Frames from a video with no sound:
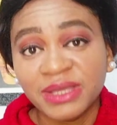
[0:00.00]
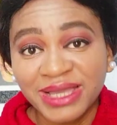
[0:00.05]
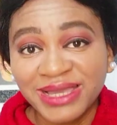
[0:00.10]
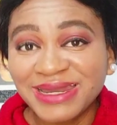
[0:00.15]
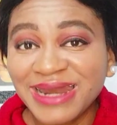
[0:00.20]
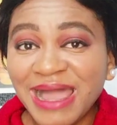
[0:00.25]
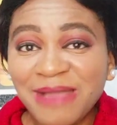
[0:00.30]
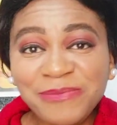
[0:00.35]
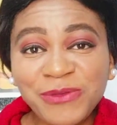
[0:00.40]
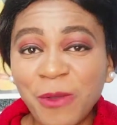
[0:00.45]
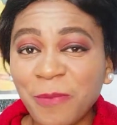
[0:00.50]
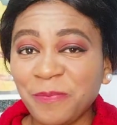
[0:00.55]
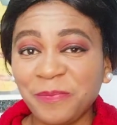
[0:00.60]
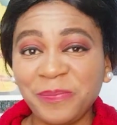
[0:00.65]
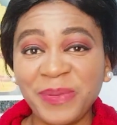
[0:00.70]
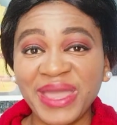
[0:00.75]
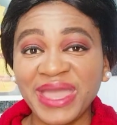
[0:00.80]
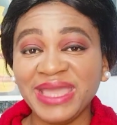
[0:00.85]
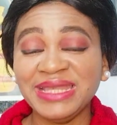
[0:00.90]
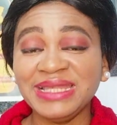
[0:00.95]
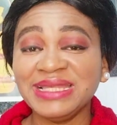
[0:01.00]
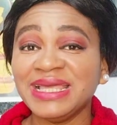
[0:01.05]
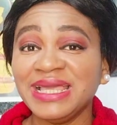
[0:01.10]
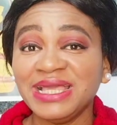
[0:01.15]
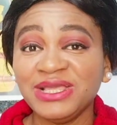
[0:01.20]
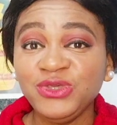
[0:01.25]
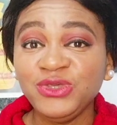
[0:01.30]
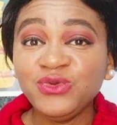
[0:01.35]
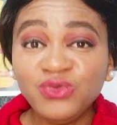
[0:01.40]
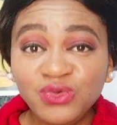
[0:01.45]
Grab your pen.
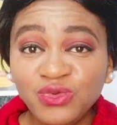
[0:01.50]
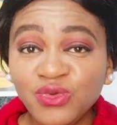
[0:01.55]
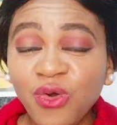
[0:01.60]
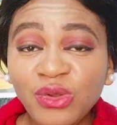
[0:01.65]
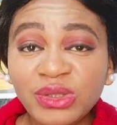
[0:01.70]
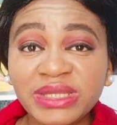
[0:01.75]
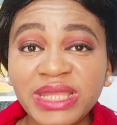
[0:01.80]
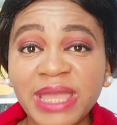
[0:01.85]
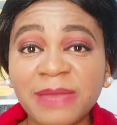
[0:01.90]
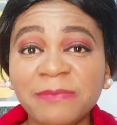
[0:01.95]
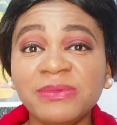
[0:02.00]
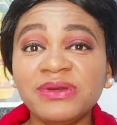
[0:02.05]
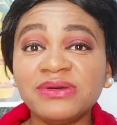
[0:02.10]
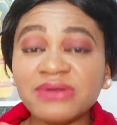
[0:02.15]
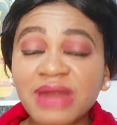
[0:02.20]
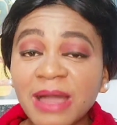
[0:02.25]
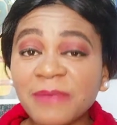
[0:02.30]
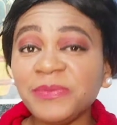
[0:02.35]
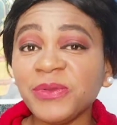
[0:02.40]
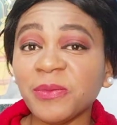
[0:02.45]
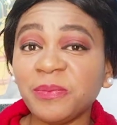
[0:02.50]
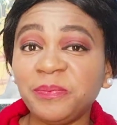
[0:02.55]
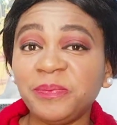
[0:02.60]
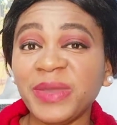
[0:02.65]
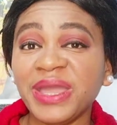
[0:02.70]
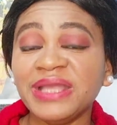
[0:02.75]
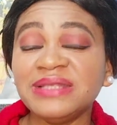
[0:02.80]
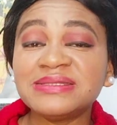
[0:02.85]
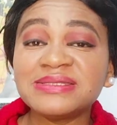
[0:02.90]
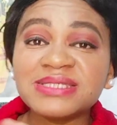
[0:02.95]
You know them. Grab your
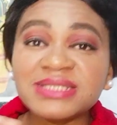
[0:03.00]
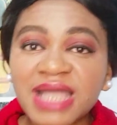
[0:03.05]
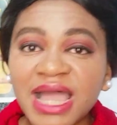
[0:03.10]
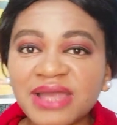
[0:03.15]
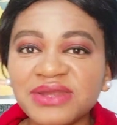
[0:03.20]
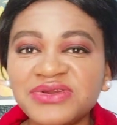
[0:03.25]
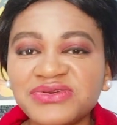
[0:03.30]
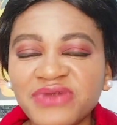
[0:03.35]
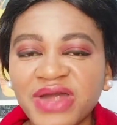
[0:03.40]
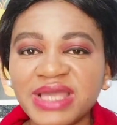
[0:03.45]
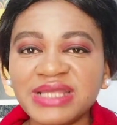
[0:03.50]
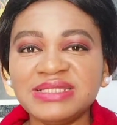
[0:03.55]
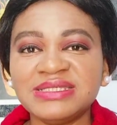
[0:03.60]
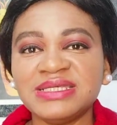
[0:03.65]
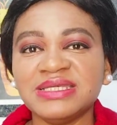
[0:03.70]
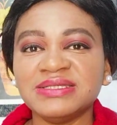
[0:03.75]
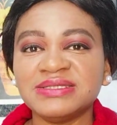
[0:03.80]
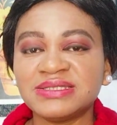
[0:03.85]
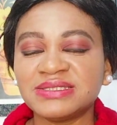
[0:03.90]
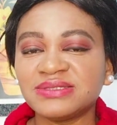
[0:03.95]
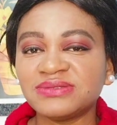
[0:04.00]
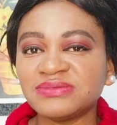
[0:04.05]
pen. Start writing.